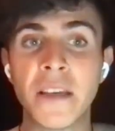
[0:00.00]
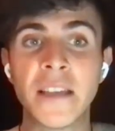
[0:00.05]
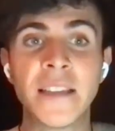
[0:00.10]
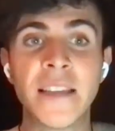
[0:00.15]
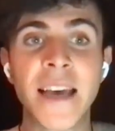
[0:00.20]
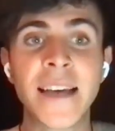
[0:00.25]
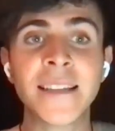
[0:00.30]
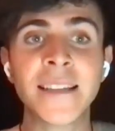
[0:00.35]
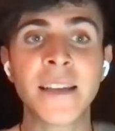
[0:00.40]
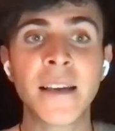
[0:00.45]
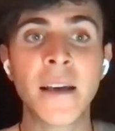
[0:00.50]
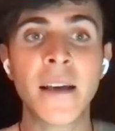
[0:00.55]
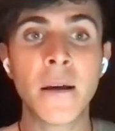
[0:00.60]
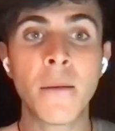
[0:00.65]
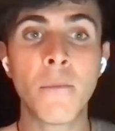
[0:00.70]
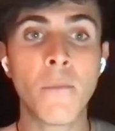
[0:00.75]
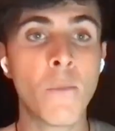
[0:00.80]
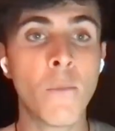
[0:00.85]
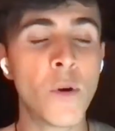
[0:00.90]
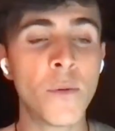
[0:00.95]
is just
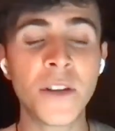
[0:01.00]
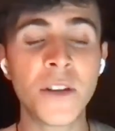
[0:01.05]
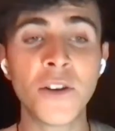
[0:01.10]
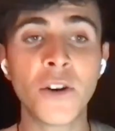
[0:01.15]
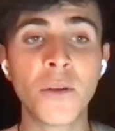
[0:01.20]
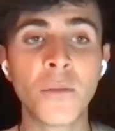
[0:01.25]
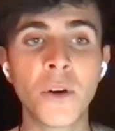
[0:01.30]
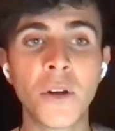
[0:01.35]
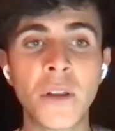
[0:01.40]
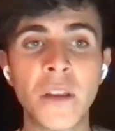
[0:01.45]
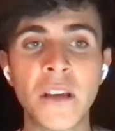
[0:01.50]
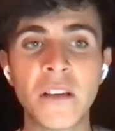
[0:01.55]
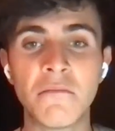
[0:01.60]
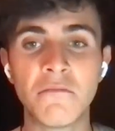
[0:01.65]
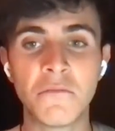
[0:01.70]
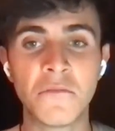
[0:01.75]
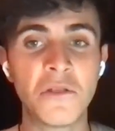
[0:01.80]
moving your body,